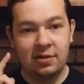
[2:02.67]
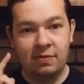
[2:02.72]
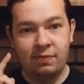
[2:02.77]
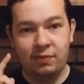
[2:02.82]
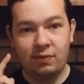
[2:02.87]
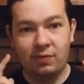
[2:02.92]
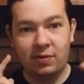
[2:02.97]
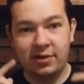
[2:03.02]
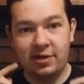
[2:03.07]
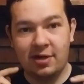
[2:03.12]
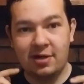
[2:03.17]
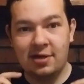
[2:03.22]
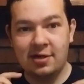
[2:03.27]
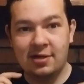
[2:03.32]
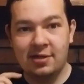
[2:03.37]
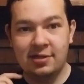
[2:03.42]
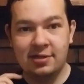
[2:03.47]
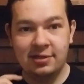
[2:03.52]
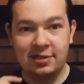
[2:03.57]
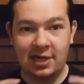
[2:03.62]
if you want
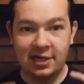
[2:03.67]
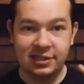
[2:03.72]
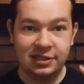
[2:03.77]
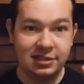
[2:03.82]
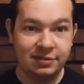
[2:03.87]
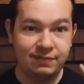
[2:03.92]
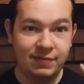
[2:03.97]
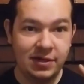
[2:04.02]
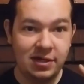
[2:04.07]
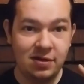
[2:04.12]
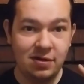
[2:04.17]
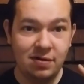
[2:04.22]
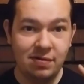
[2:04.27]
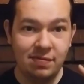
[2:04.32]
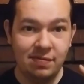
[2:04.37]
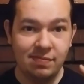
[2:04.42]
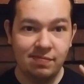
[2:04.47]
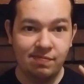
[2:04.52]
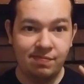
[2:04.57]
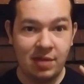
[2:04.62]
to like this video,
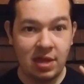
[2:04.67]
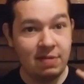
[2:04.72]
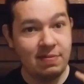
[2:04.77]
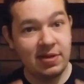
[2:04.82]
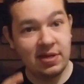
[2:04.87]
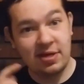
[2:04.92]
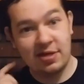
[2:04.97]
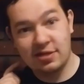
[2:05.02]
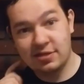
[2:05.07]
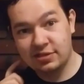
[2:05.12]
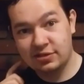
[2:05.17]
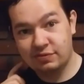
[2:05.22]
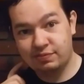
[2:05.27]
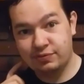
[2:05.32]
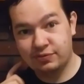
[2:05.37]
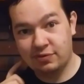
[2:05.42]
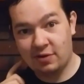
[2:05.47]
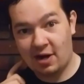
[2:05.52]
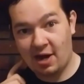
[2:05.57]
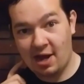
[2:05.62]
maybe
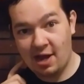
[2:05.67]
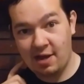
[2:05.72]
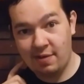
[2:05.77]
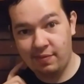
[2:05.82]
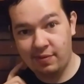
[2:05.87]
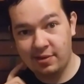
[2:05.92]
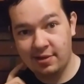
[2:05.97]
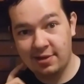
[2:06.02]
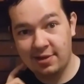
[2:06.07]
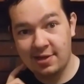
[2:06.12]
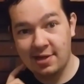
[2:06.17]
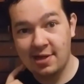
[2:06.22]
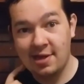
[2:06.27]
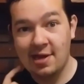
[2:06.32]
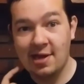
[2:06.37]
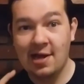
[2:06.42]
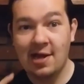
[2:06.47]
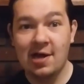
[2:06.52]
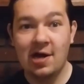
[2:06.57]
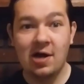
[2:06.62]
subscribe
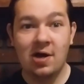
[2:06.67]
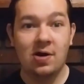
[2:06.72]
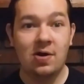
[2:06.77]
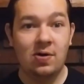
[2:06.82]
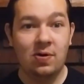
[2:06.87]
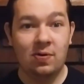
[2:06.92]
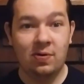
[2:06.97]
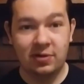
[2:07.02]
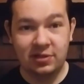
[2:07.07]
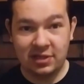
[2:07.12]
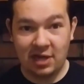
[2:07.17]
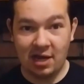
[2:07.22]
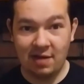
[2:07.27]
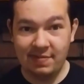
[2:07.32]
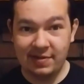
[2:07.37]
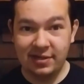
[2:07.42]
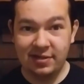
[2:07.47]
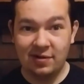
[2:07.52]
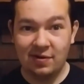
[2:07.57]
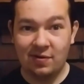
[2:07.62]
or
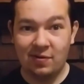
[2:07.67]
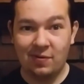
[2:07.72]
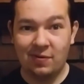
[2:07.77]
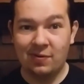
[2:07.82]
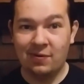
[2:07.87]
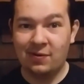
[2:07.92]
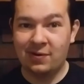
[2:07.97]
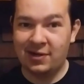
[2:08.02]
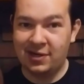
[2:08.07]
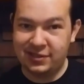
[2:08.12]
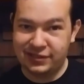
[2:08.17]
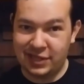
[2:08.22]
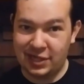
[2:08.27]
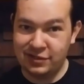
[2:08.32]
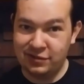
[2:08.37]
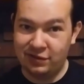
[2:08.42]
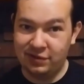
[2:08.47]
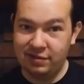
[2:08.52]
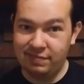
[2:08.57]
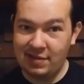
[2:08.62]
comment or hit that
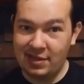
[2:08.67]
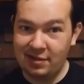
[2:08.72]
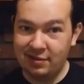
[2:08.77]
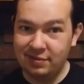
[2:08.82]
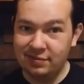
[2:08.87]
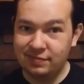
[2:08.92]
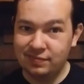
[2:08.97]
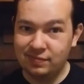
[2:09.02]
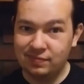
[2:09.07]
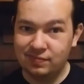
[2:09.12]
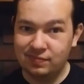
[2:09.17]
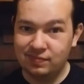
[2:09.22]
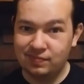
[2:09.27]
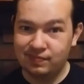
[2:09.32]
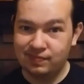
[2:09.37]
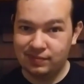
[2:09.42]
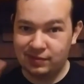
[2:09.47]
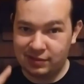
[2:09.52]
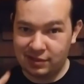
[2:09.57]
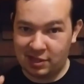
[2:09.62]
noti bell.
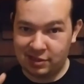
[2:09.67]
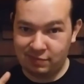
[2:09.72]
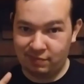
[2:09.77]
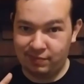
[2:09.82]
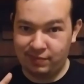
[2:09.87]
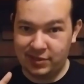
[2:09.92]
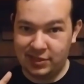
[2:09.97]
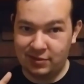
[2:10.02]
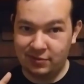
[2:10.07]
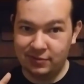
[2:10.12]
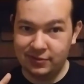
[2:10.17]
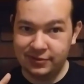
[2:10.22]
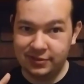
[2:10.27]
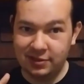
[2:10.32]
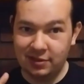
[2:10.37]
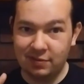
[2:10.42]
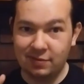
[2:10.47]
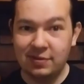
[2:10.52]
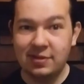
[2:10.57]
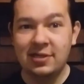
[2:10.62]
That'd be cool
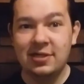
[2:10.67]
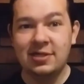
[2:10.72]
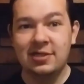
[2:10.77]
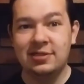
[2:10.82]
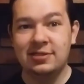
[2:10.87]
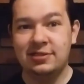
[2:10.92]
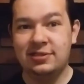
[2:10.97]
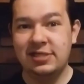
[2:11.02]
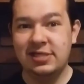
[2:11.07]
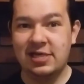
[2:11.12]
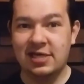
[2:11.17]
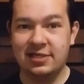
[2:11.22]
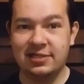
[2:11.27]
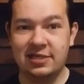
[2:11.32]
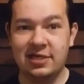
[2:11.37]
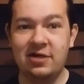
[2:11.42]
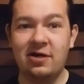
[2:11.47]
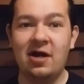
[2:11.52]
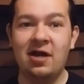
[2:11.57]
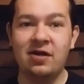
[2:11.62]
too. See you guys
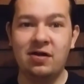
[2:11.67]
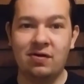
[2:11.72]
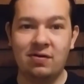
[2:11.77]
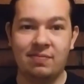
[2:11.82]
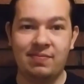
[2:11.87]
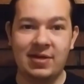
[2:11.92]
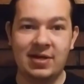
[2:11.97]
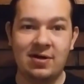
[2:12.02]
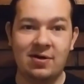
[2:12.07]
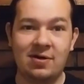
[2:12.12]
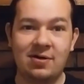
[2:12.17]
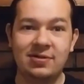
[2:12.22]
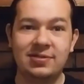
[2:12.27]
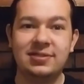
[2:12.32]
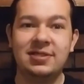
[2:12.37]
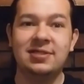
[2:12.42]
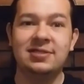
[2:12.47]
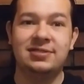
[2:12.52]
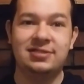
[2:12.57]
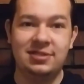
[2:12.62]
later. I know the heroes,
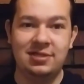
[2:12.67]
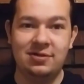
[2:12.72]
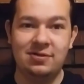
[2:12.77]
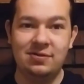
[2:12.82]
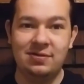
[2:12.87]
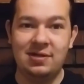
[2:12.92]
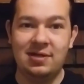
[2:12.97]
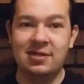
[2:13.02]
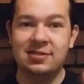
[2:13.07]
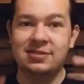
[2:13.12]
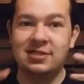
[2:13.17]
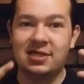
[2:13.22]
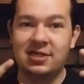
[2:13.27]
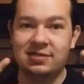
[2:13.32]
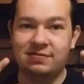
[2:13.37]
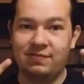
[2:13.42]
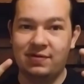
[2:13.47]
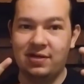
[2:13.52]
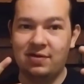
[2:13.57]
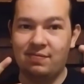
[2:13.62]
and see you in the
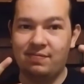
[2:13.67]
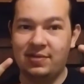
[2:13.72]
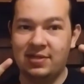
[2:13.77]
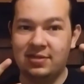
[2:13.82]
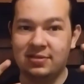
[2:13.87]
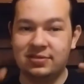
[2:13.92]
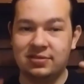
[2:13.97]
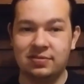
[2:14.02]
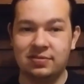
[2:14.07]
next video. Peace.